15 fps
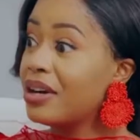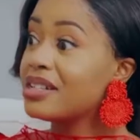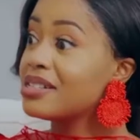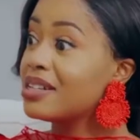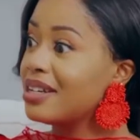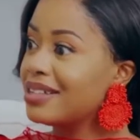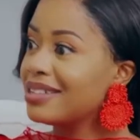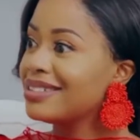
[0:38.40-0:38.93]

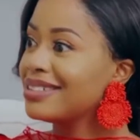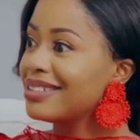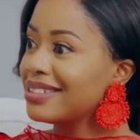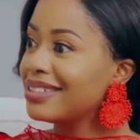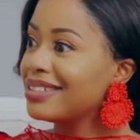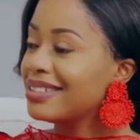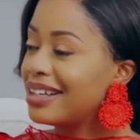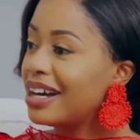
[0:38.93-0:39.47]
person
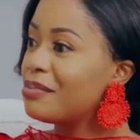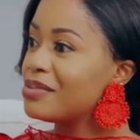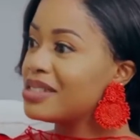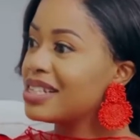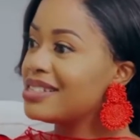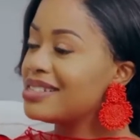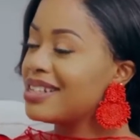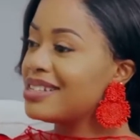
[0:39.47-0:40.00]

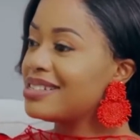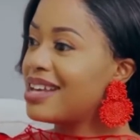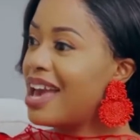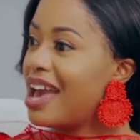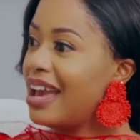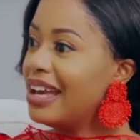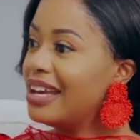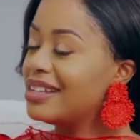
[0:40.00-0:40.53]
comes and says,
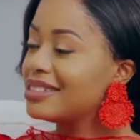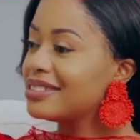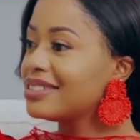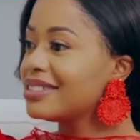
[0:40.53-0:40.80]
hey,